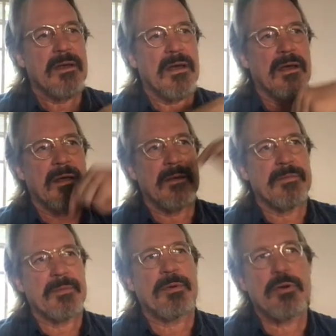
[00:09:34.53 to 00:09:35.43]

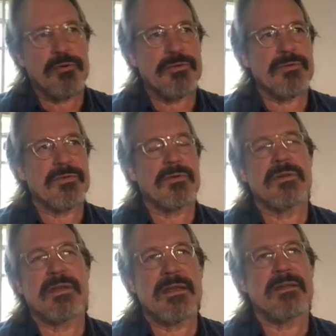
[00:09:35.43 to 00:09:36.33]
um, the Persians
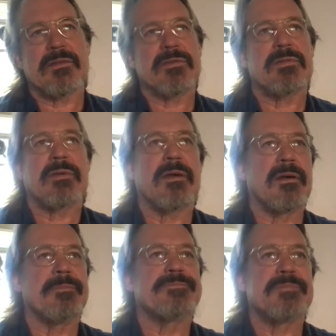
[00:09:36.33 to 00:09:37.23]
could get
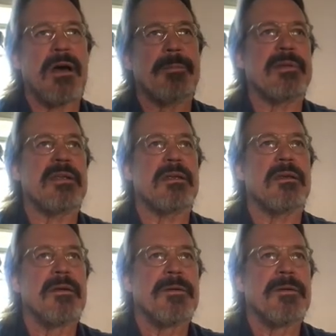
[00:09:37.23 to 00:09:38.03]
um, uppity,